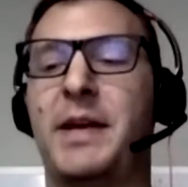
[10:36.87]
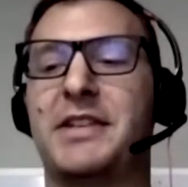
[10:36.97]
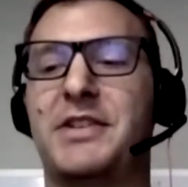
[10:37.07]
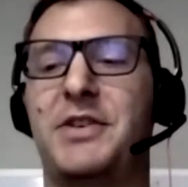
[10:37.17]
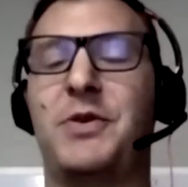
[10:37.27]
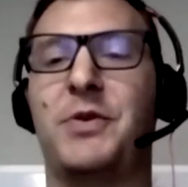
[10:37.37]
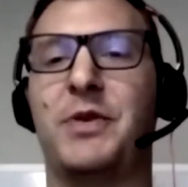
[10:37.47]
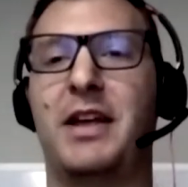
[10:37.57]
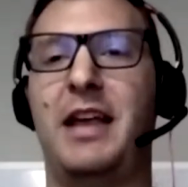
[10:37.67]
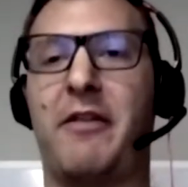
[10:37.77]
to
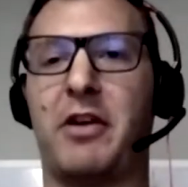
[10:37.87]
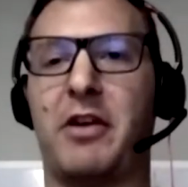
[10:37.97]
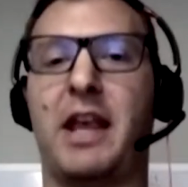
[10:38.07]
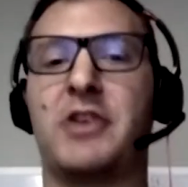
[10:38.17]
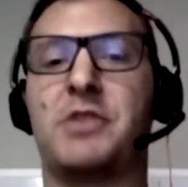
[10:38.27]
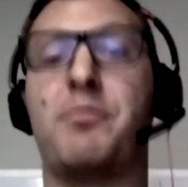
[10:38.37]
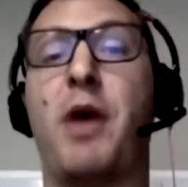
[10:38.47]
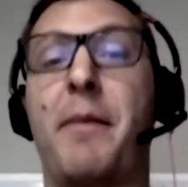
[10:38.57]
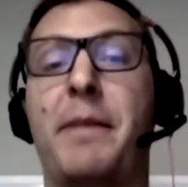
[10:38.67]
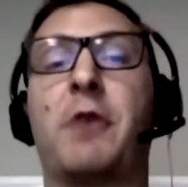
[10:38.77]
everything just
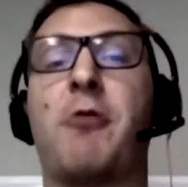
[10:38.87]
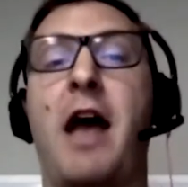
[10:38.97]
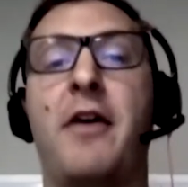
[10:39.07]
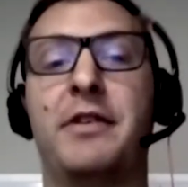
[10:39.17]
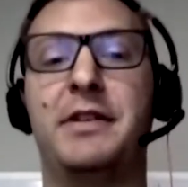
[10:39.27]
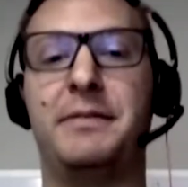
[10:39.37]
bumping around?